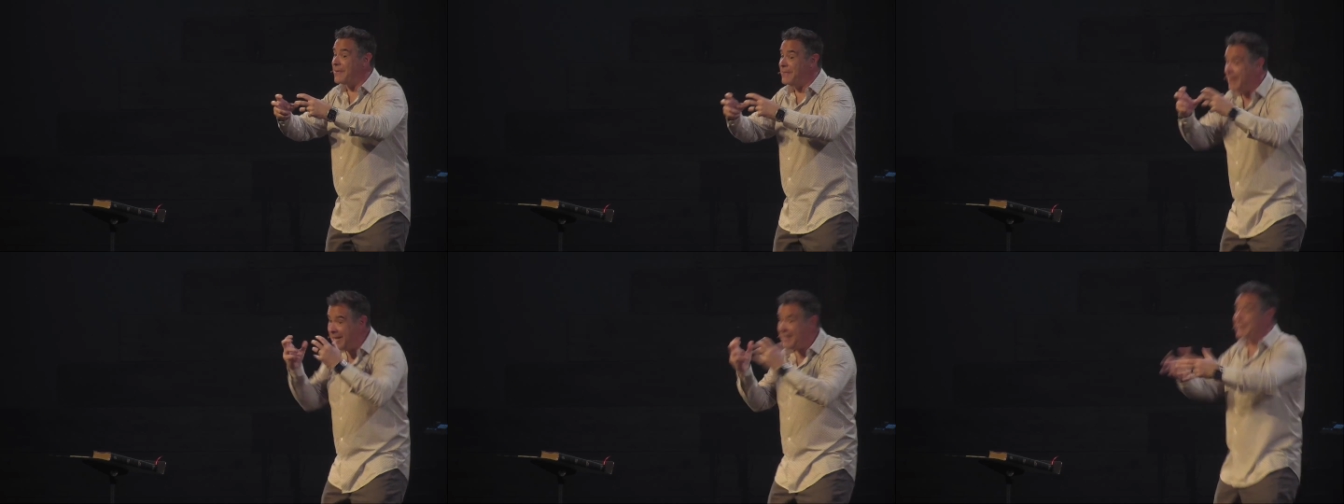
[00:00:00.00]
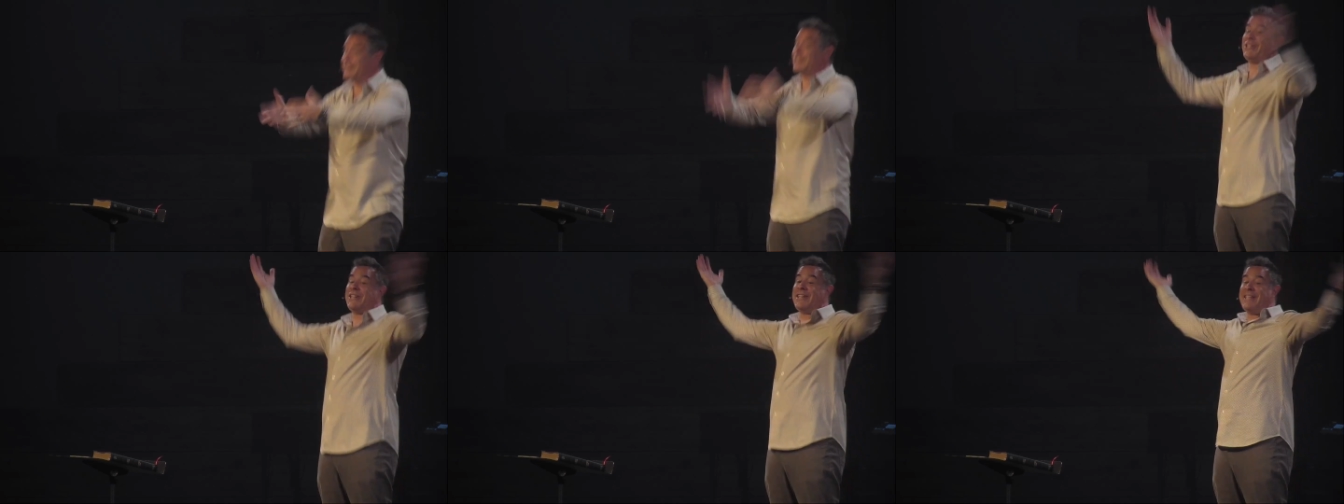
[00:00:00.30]
and then
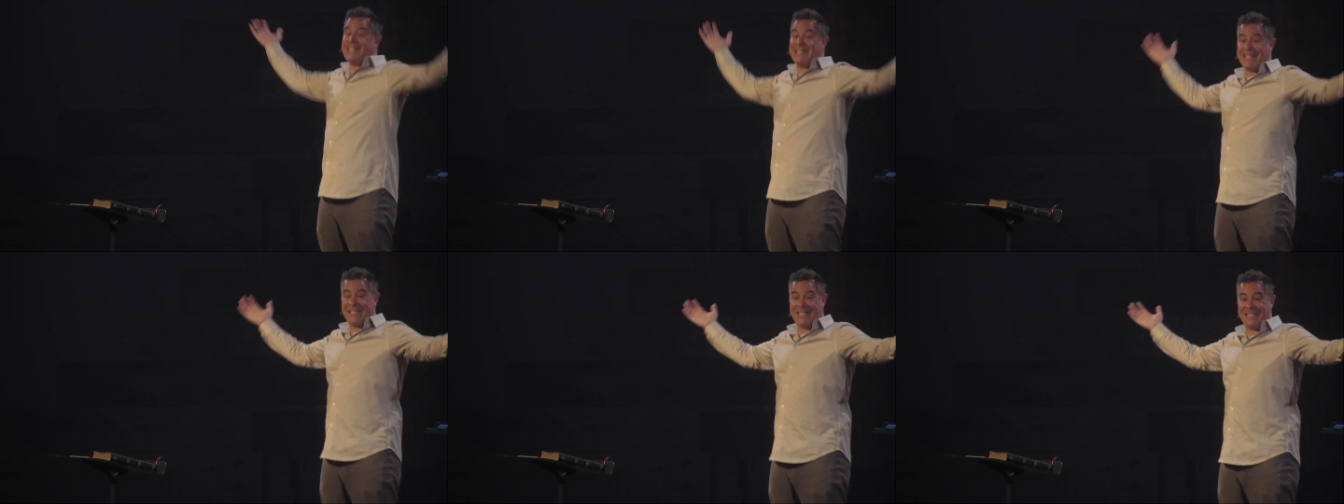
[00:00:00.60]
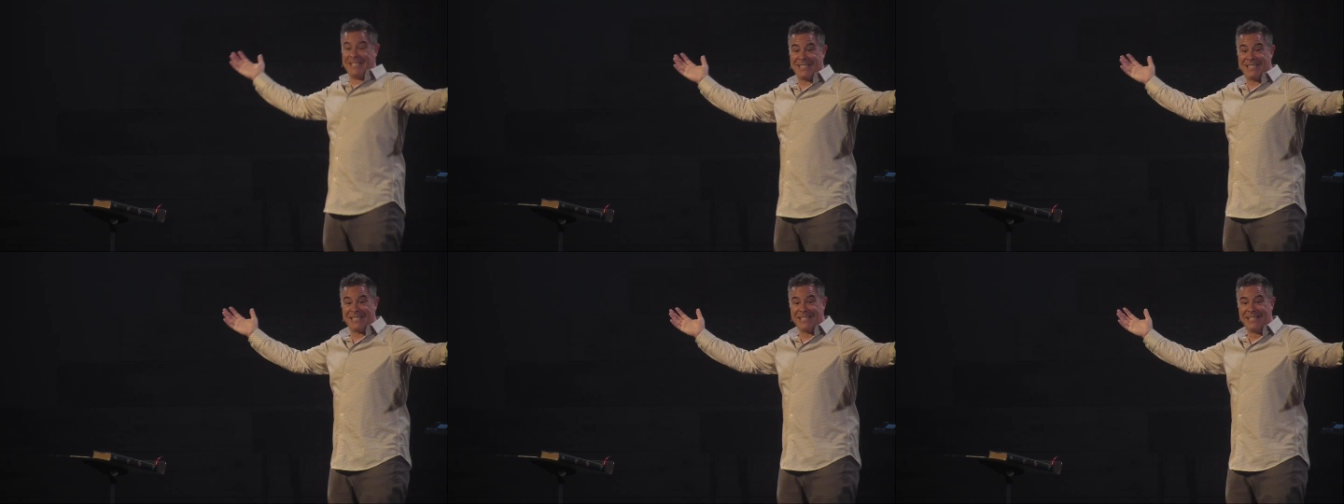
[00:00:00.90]
there's
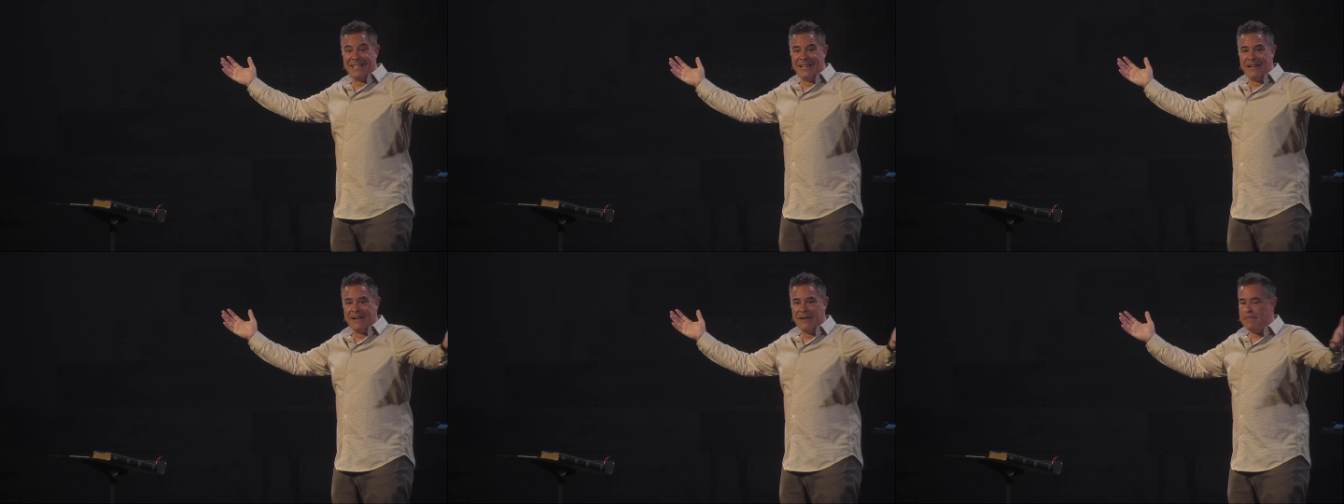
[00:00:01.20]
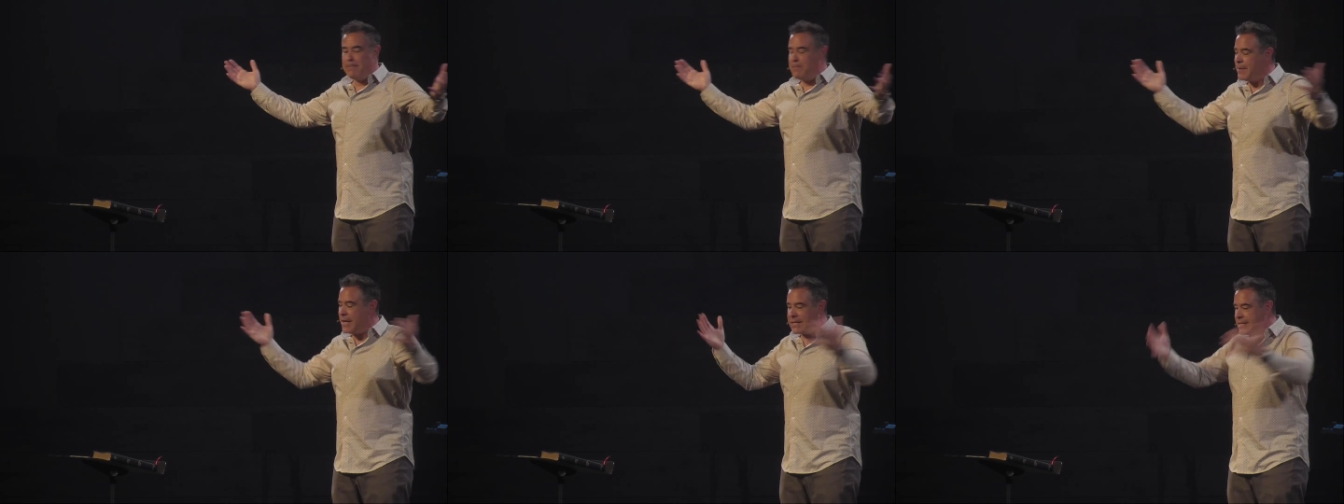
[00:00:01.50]
Jesus.
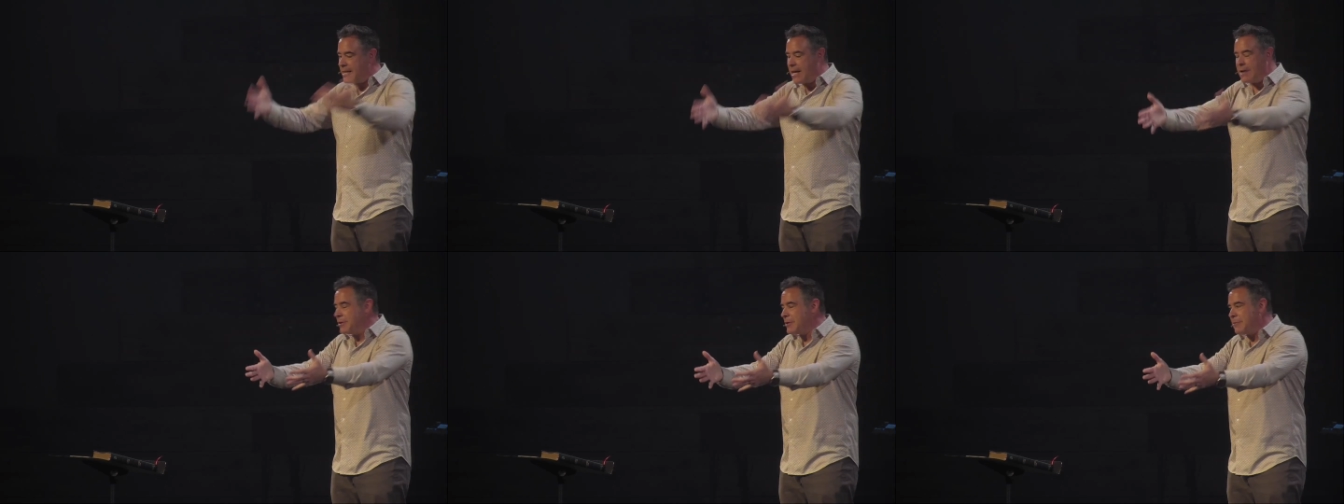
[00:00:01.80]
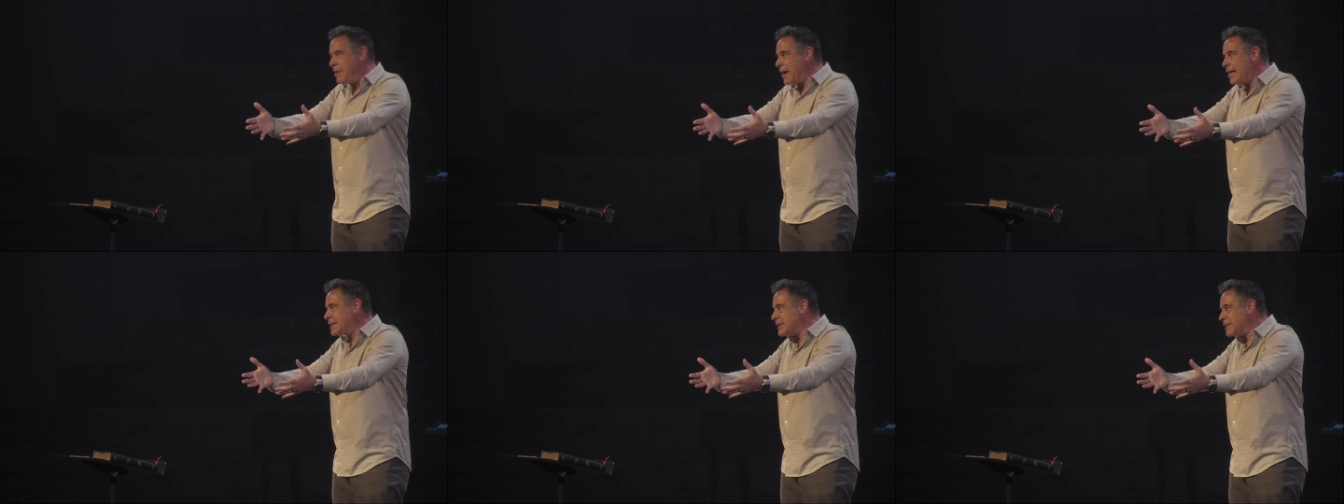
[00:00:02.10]
That's not what
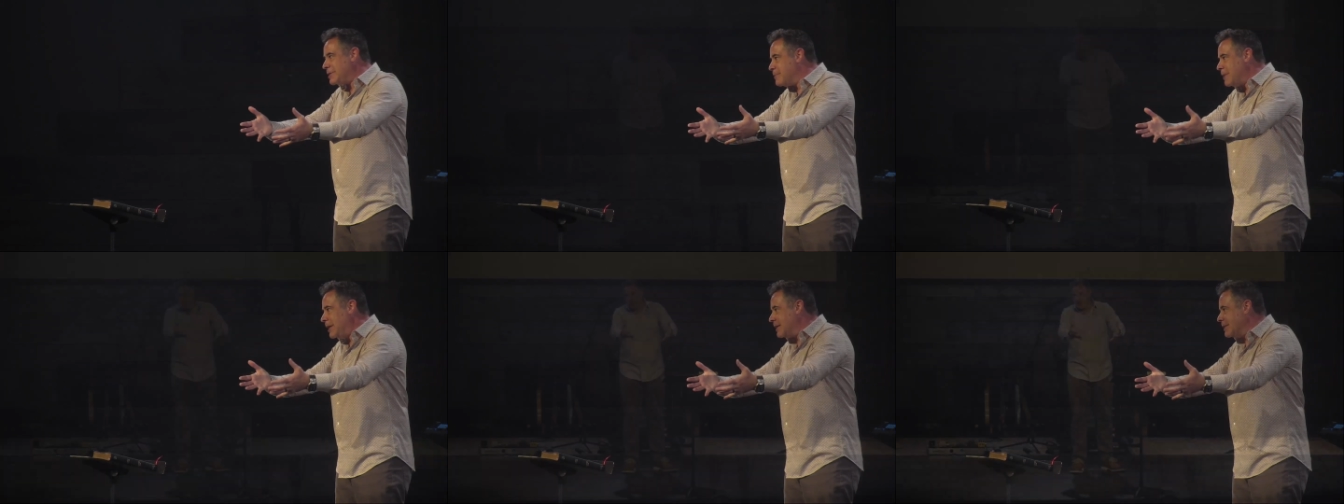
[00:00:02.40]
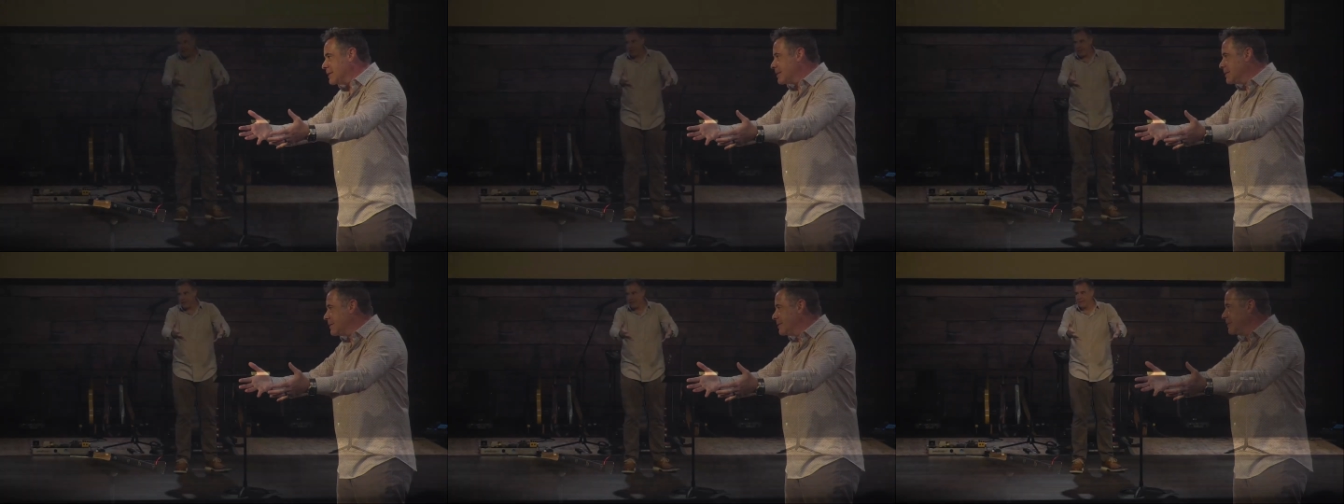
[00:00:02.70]
the passage
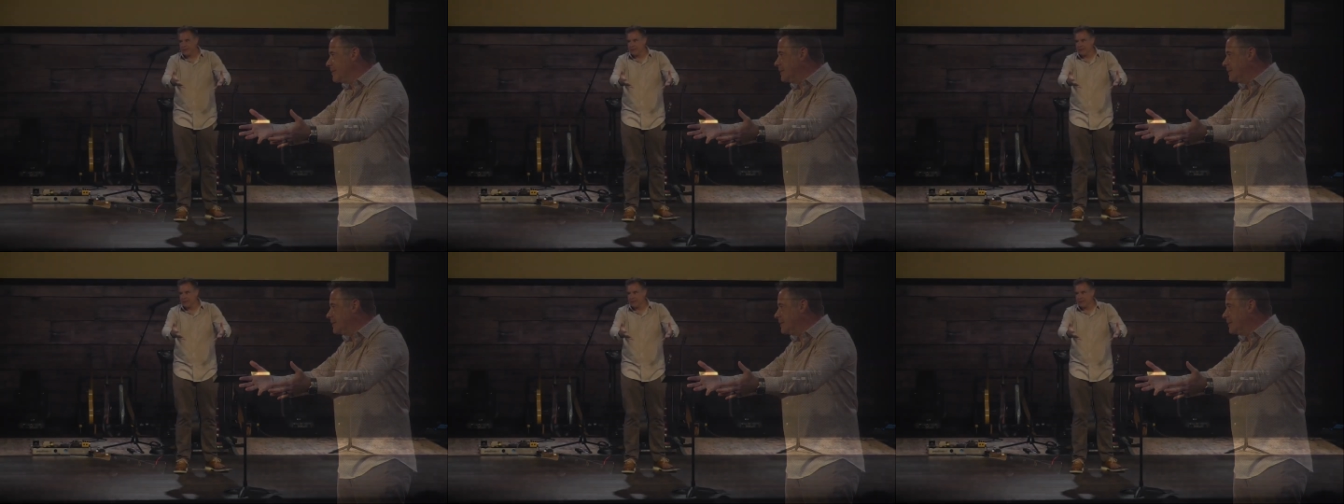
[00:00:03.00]
means.